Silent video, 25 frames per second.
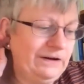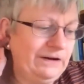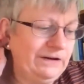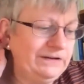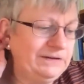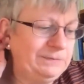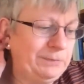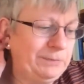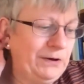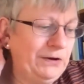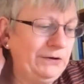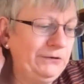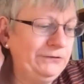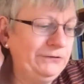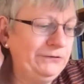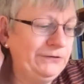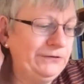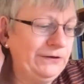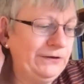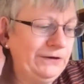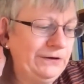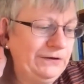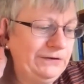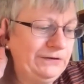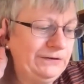suppose
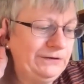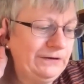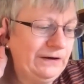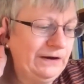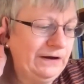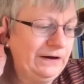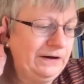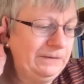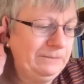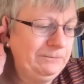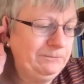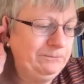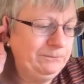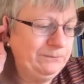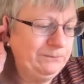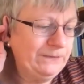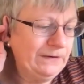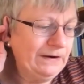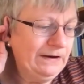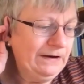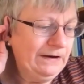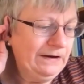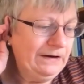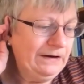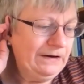that
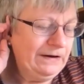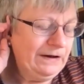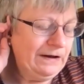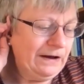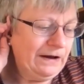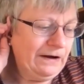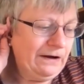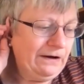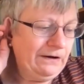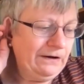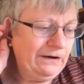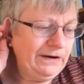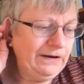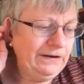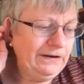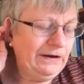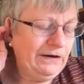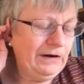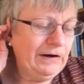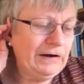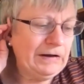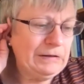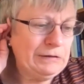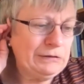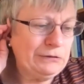
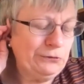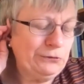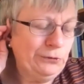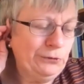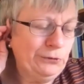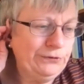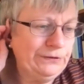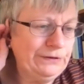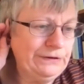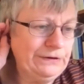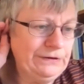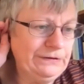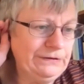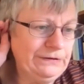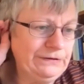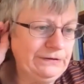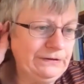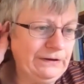I thought that